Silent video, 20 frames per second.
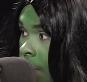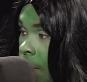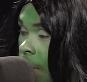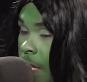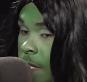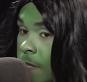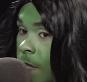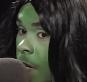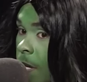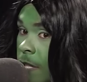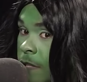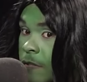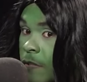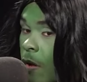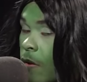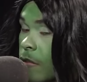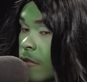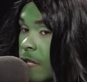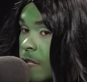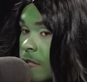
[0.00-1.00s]
It's it's
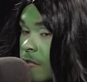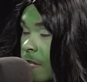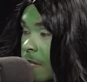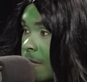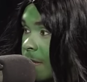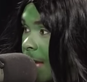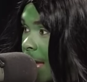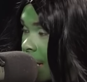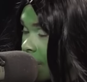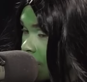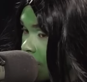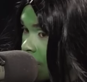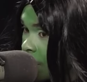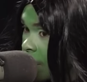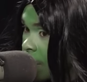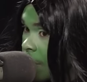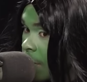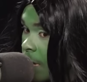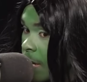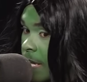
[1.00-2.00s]
uh, the, it's the
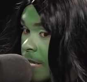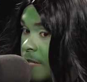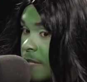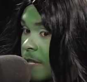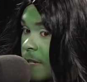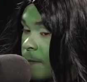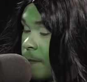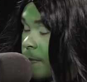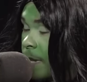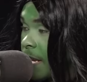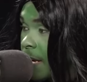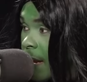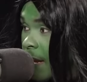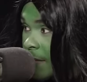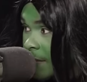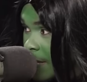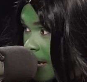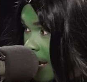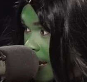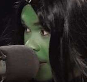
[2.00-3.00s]
texture. It's the
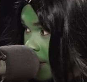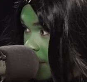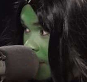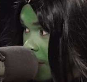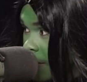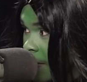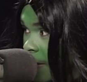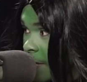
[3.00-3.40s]
peanut taste.